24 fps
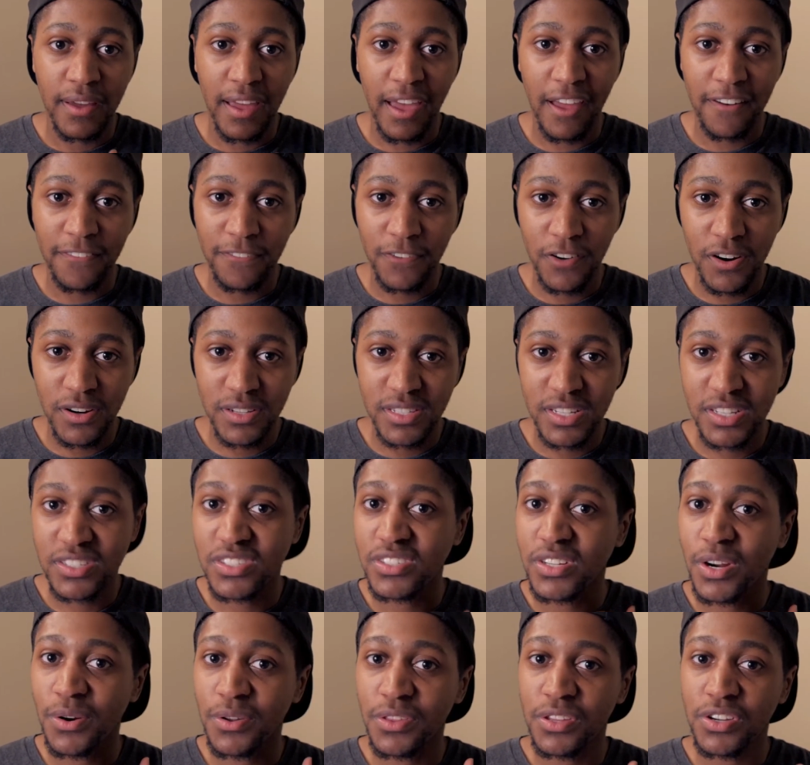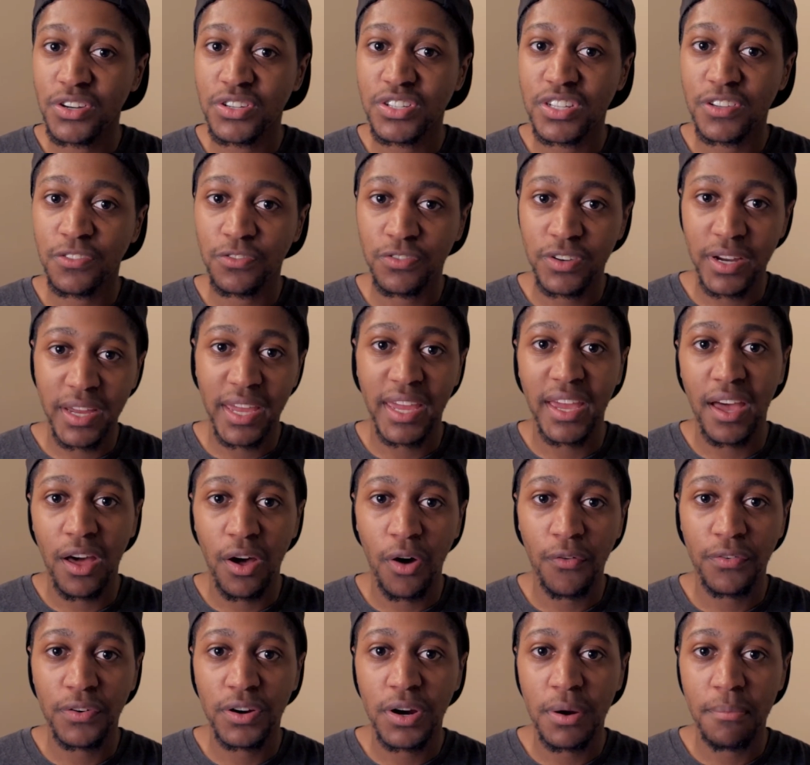At first, it started with her just freaking out over